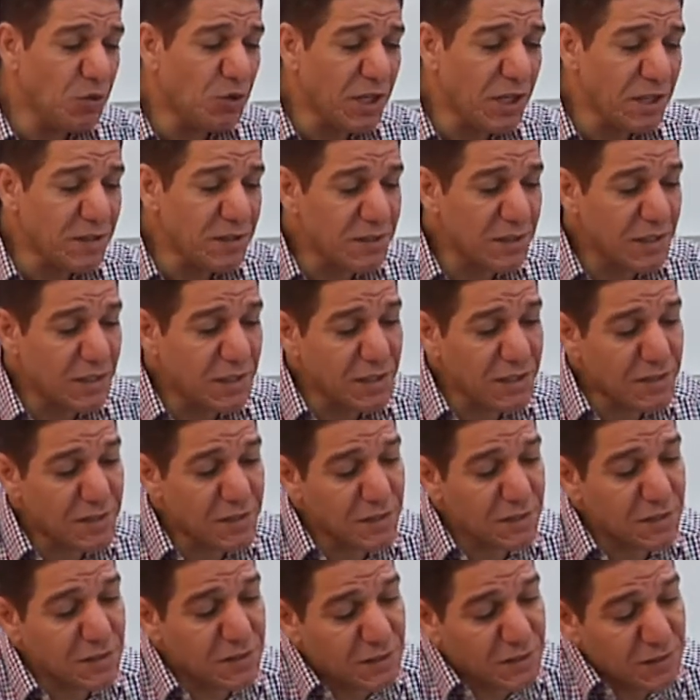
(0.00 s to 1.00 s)
can see this
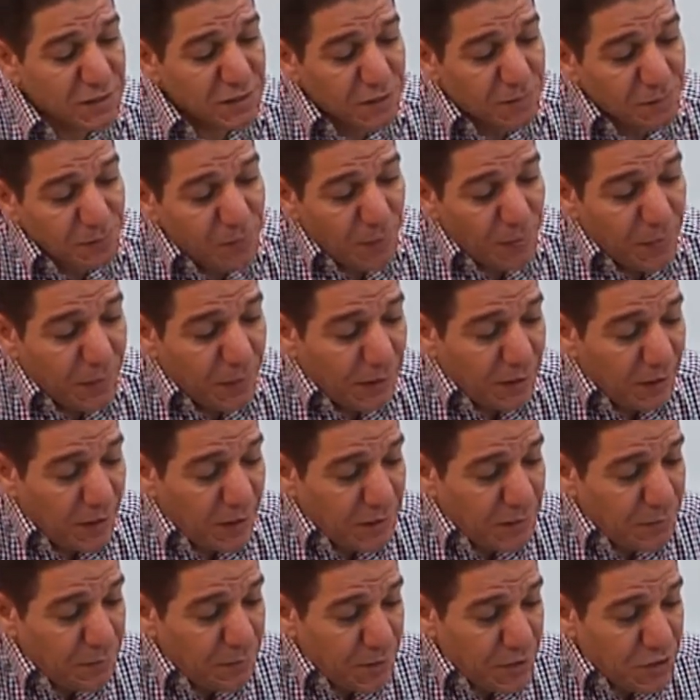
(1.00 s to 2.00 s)
is an
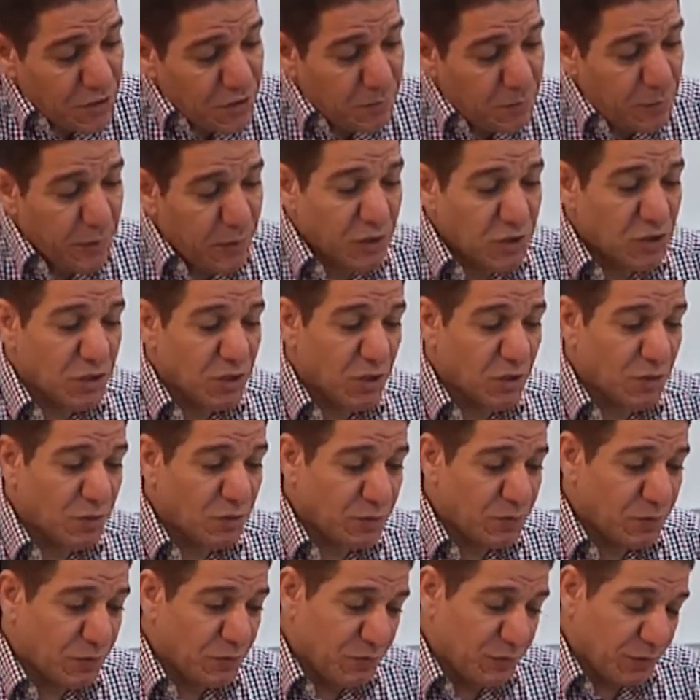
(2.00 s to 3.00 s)
imagined picture
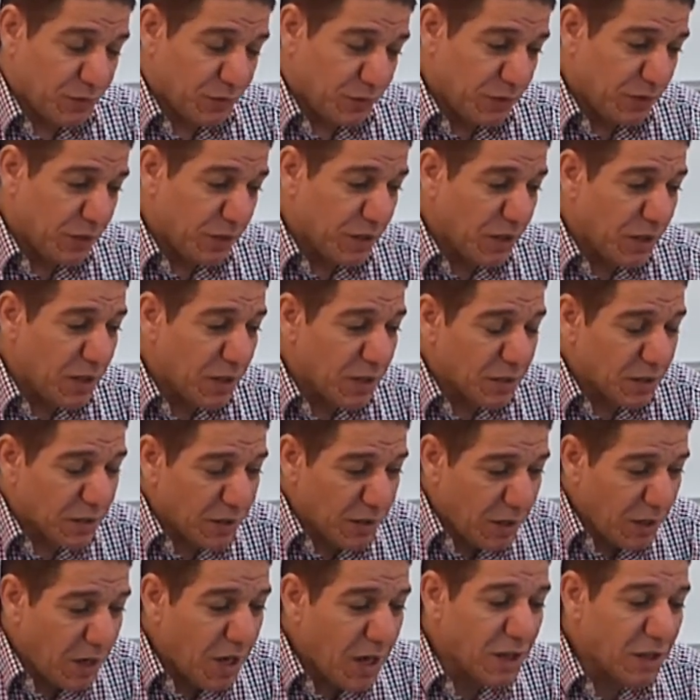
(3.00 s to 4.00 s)
of
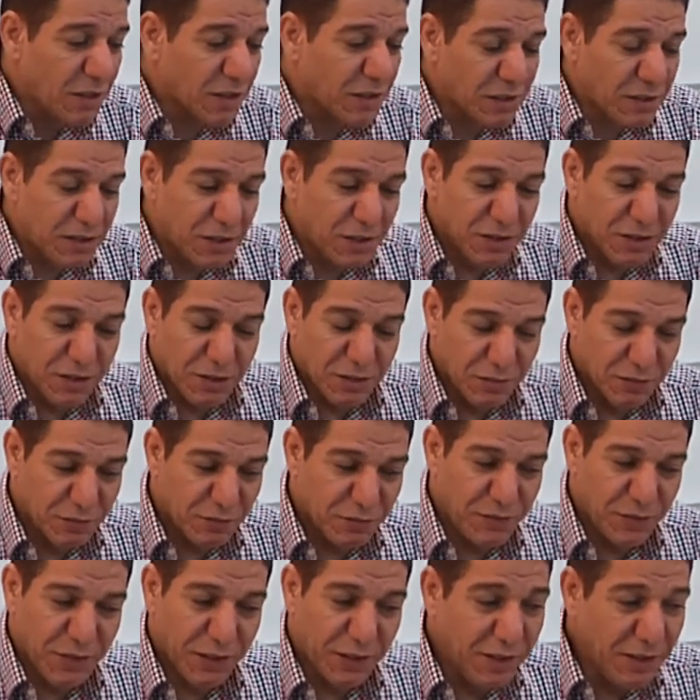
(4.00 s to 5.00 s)
Huck
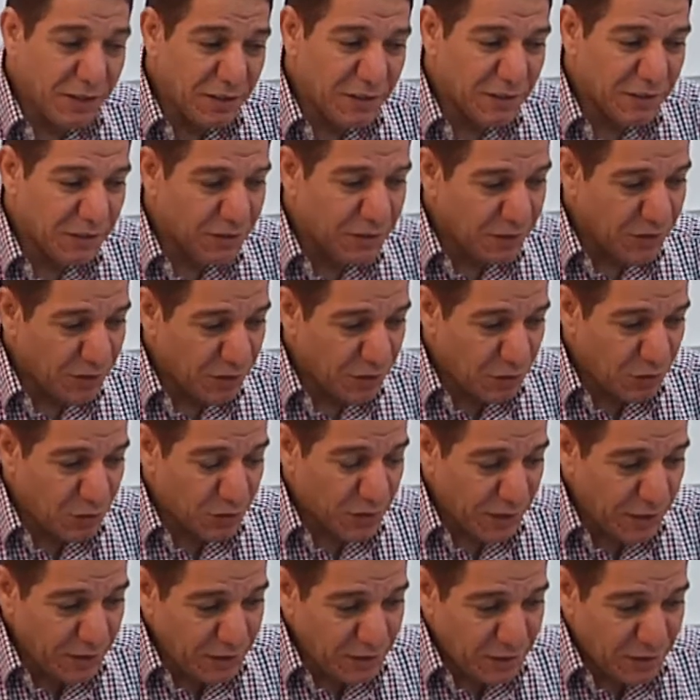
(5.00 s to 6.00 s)
Finn.
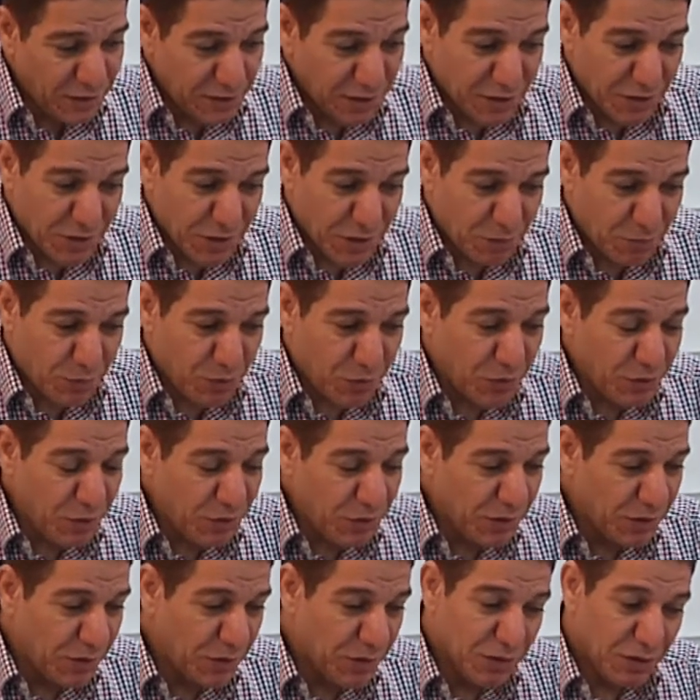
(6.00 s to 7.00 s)
Okay, the boy.
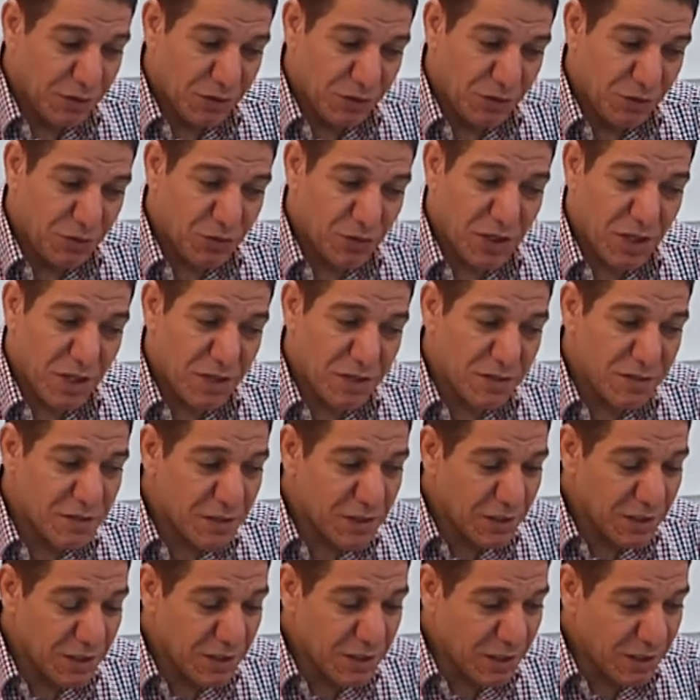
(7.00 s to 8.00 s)
You can
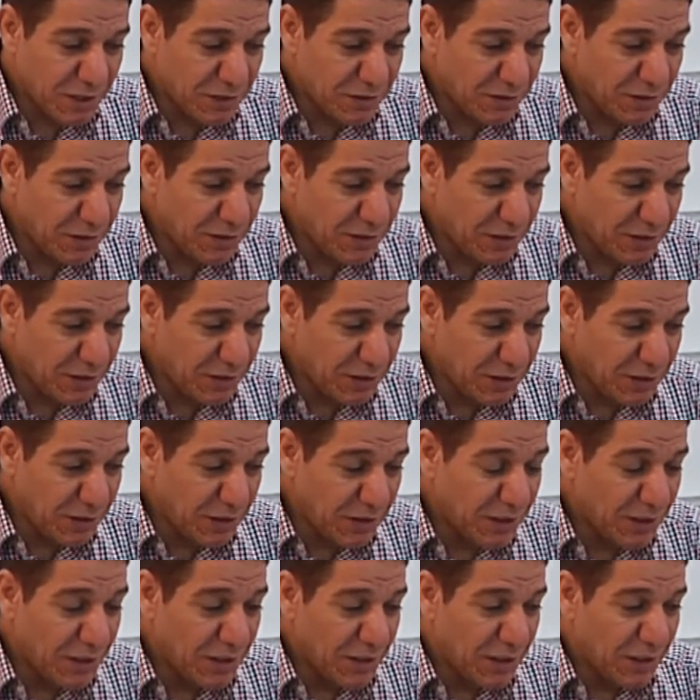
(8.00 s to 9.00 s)
see that it
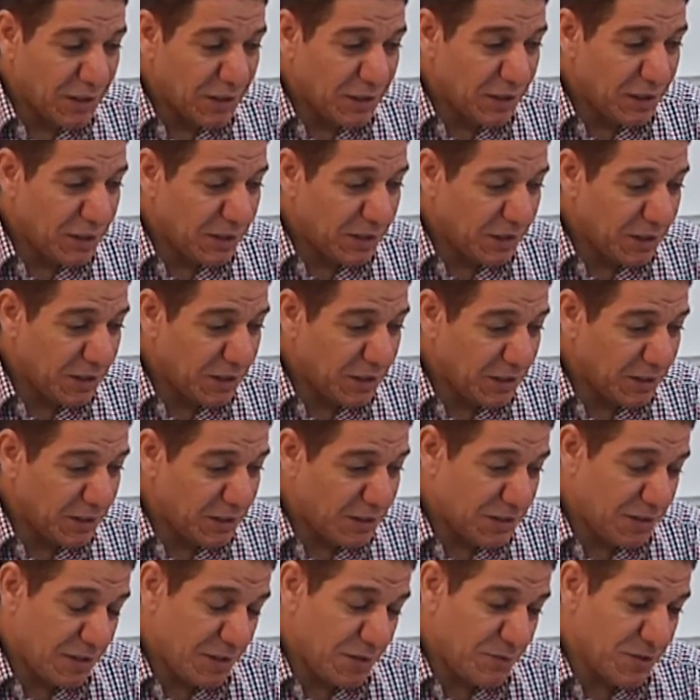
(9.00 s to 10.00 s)

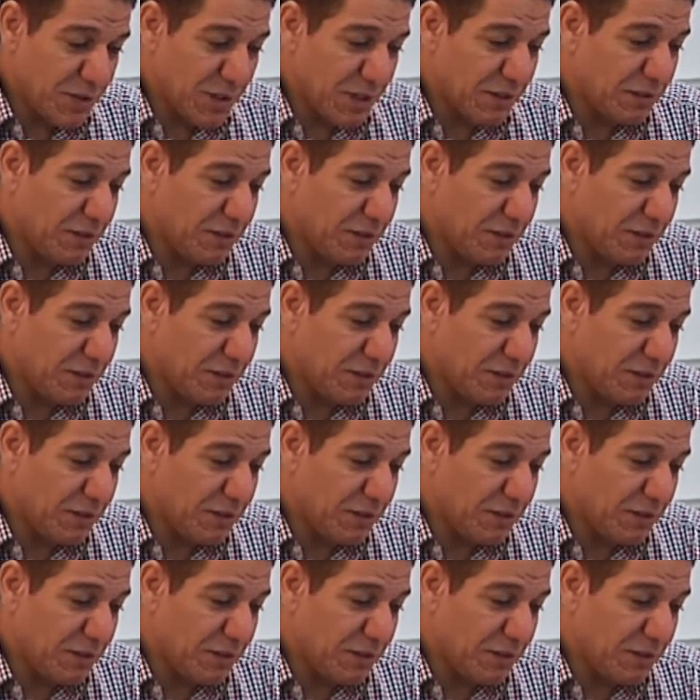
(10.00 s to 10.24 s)
seems that